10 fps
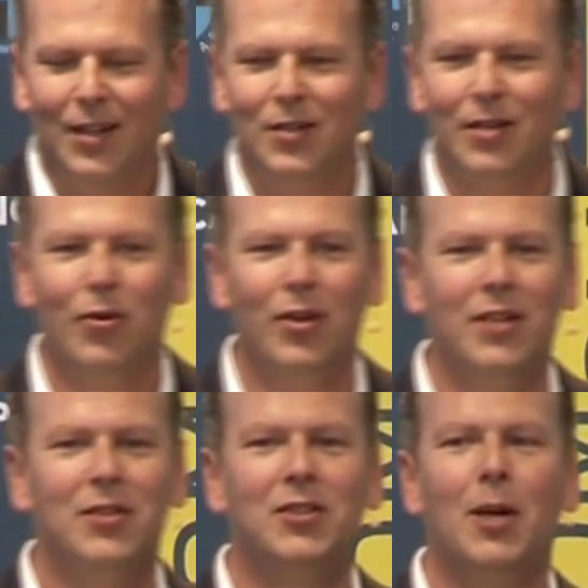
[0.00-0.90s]
So of course it
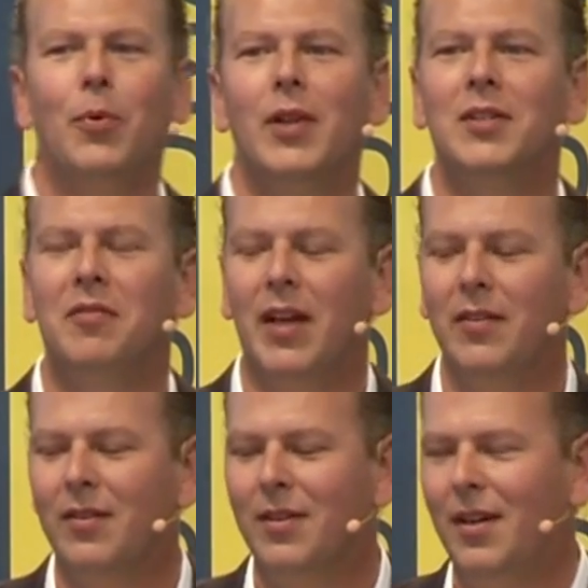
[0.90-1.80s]
doesn't stop with this
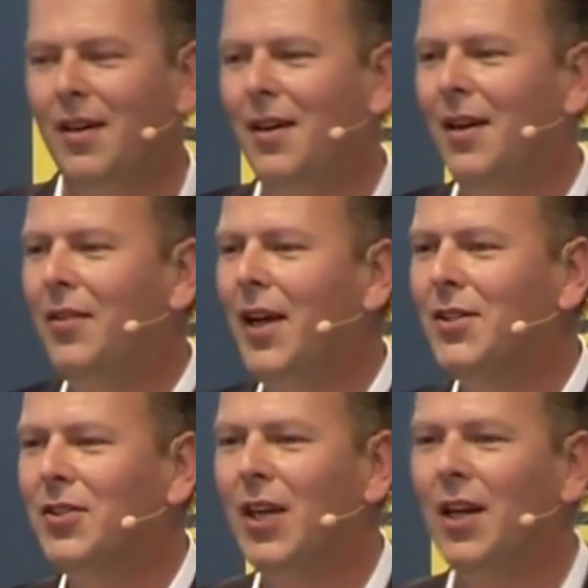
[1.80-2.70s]
event. I think
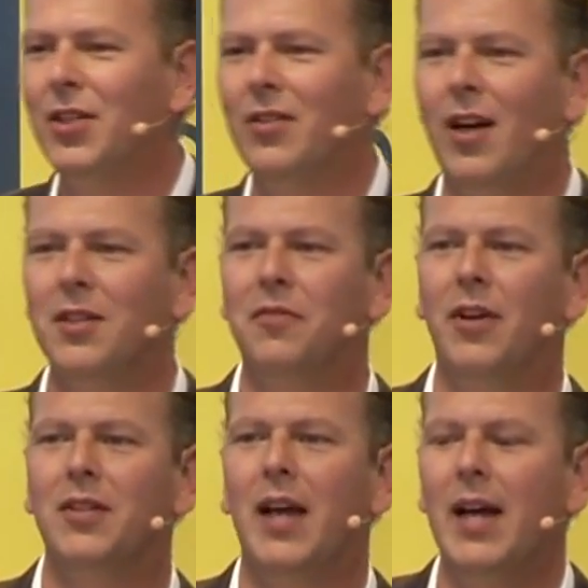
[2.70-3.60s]
it's a challenging task for
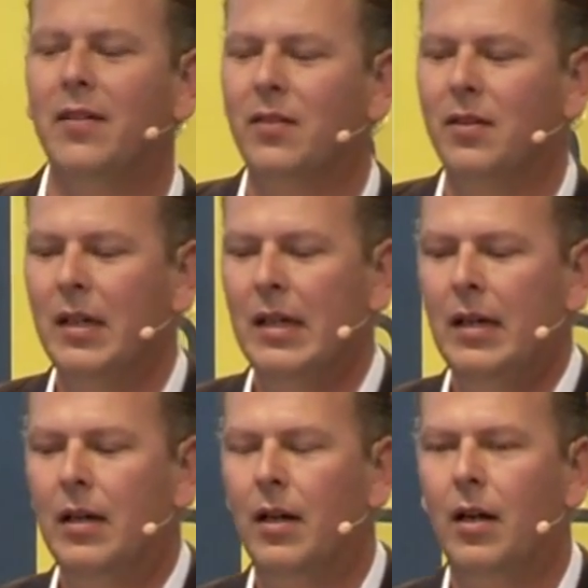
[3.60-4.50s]
us ahead,
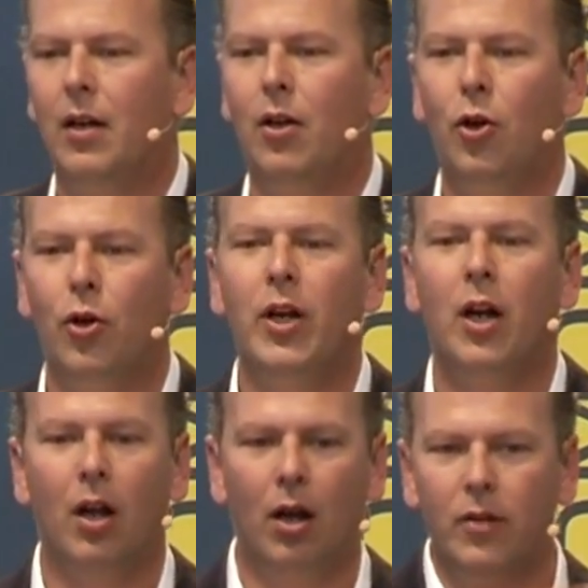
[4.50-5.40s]
learning
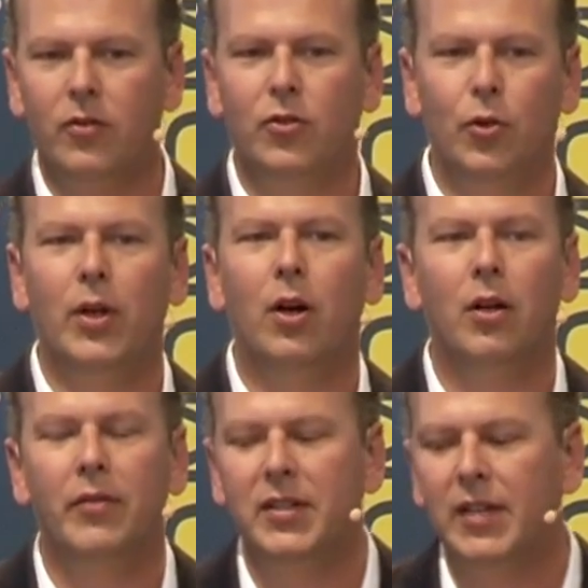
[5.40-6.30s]
a lot doing all
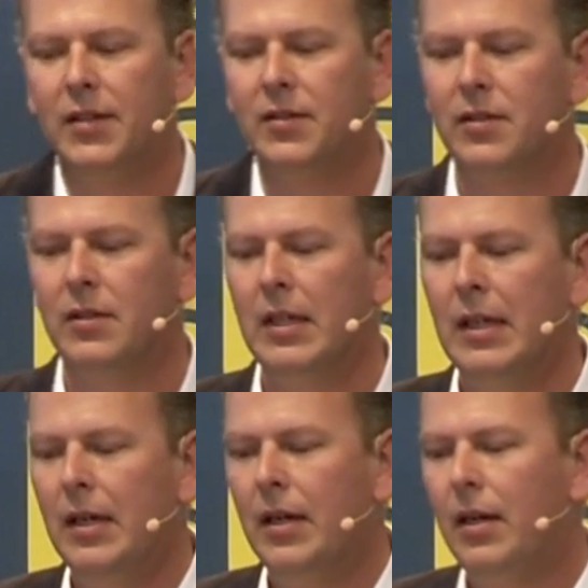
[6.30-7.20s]
of these tests.
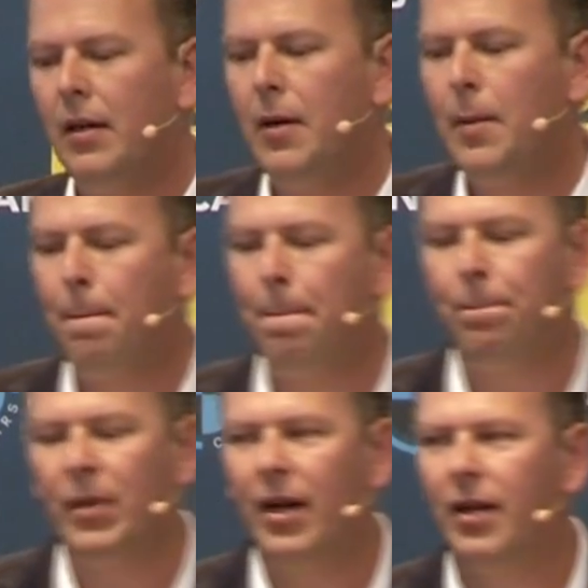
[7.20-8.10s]
And
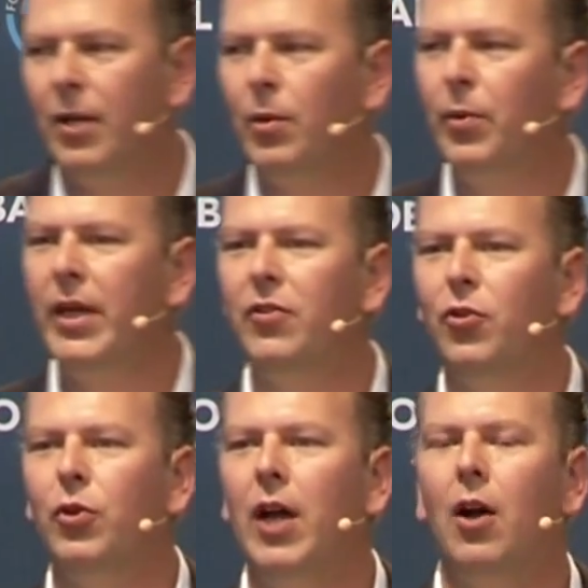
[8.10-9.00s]
I think what we need to
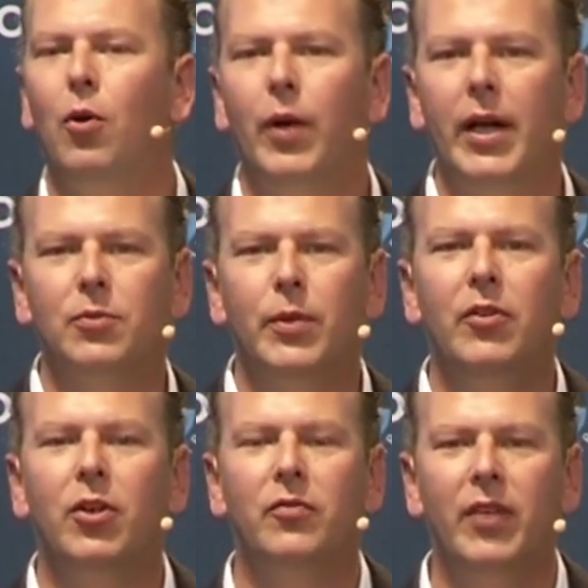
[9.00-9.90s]
do now is we need
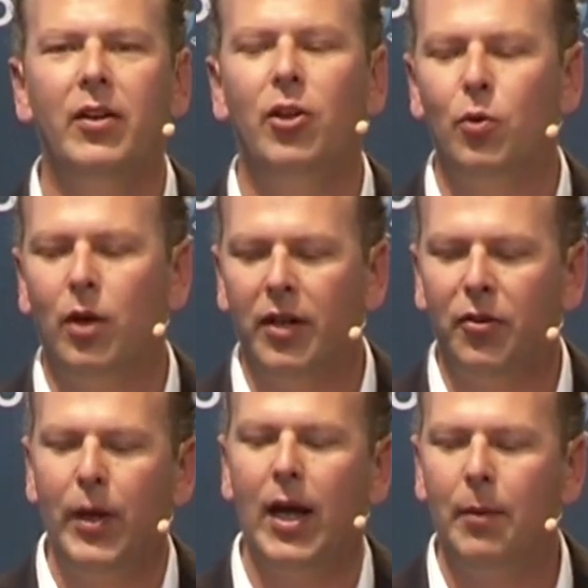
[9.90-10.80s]
to continue on the
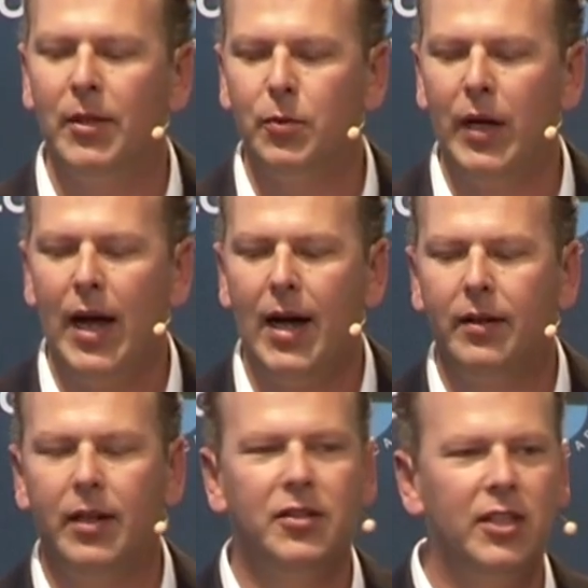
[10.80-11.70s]
3 elements we had
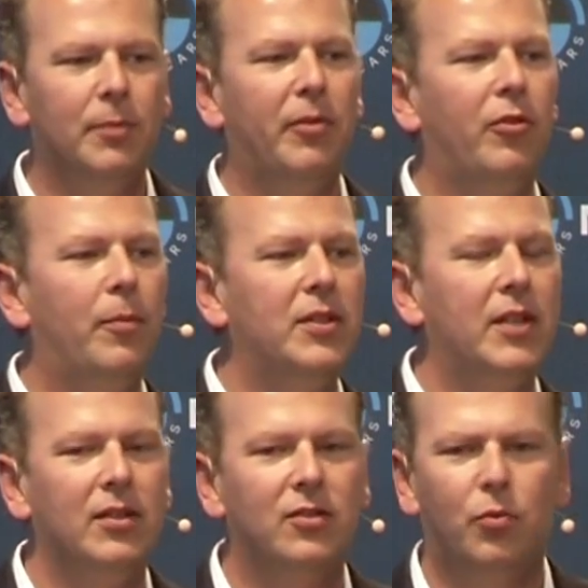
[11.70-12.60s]
in the system performance
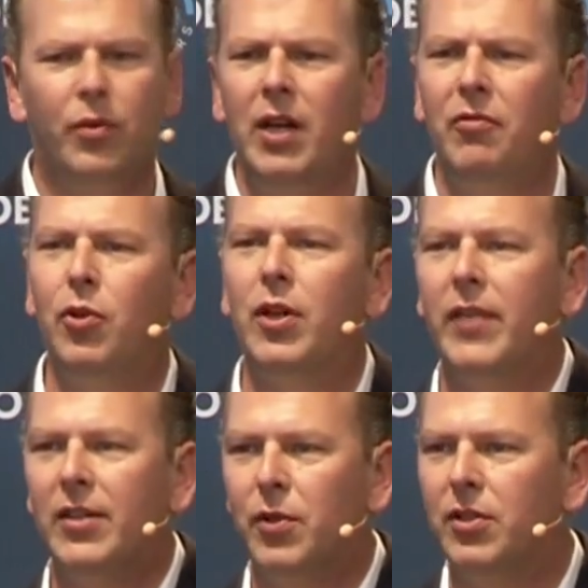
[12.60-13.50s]
test, review the
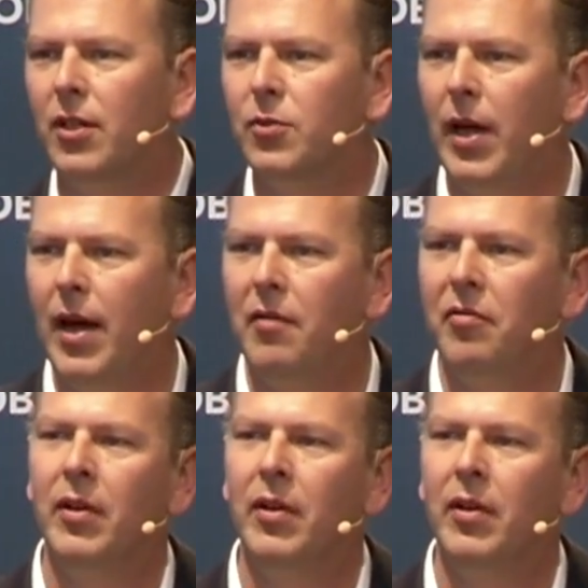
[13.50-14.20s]
test results we have,